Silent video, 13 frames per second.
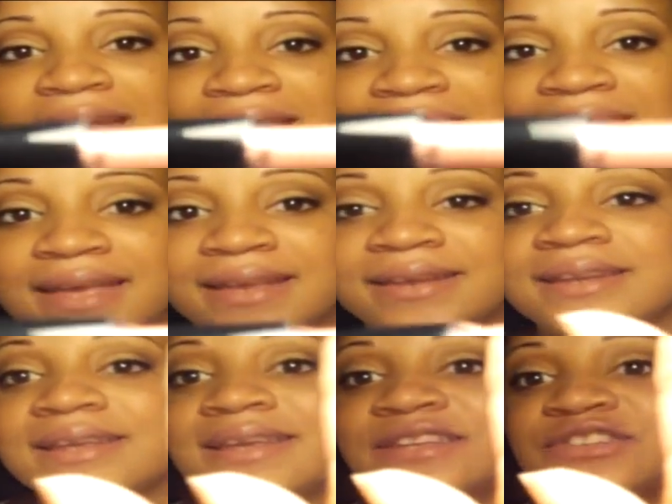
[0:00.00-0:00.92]

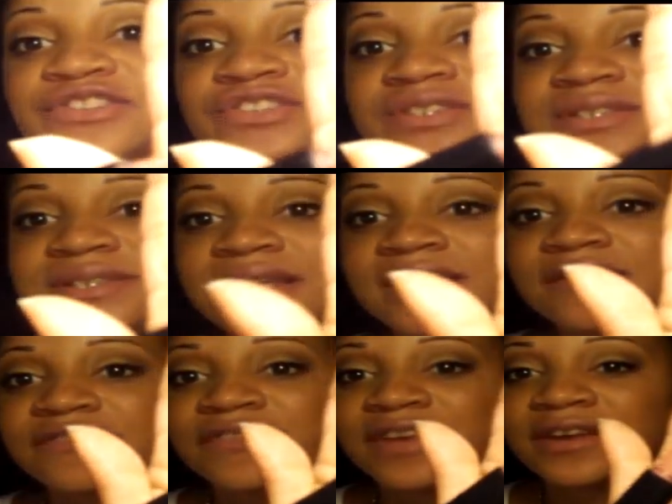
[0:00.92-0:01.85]
And it's just like
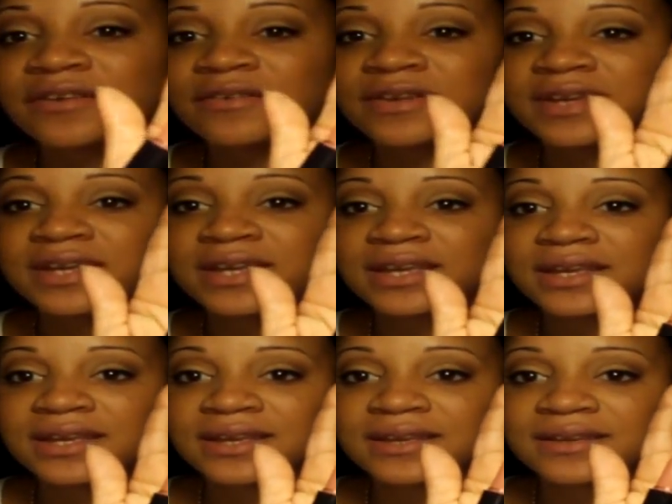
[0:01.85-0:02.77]
a
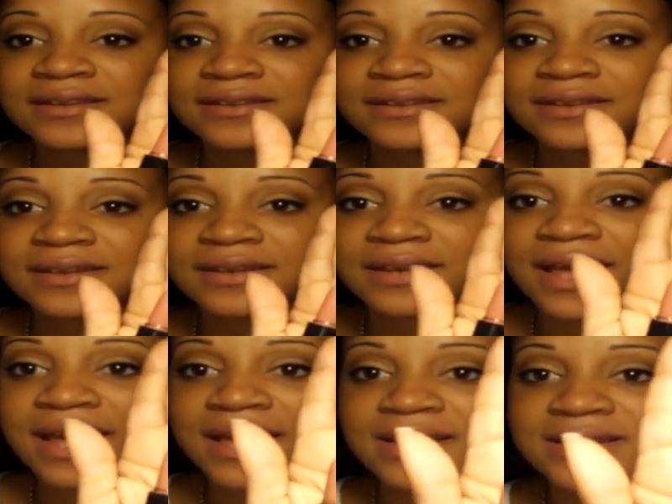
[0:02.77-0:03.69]
very
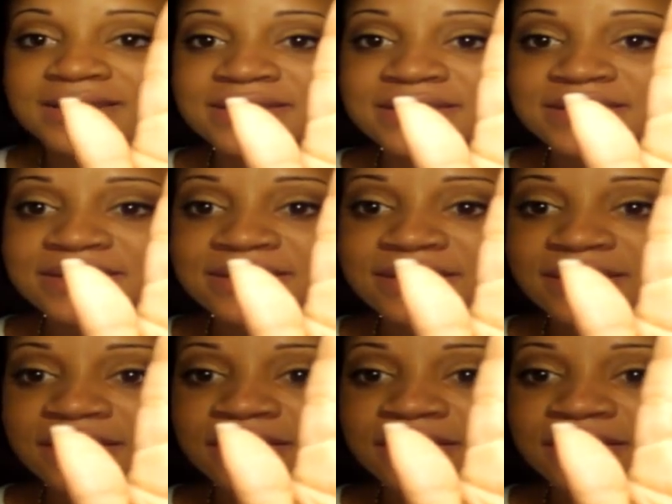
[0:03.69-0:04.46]
nice